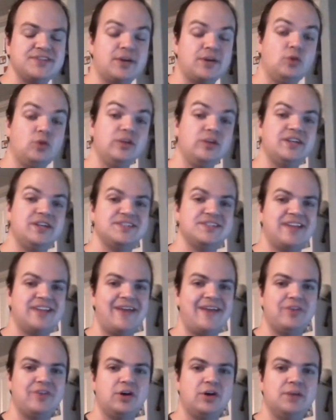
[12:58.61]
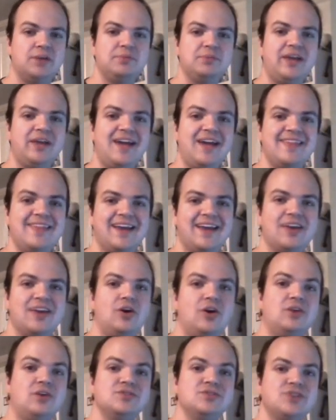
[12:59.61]
Not only does it have an on-play that can
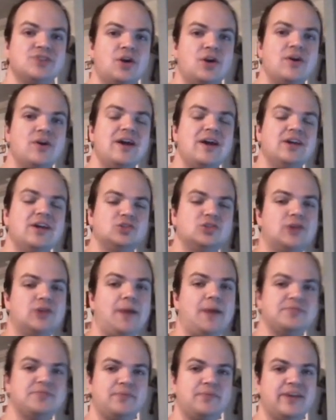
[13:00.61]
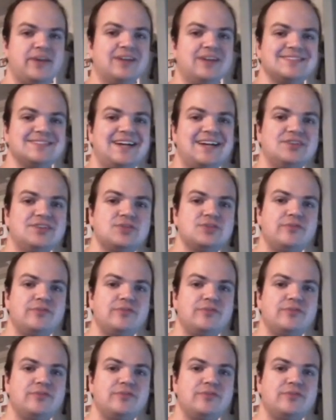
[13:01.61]
also drop something else out,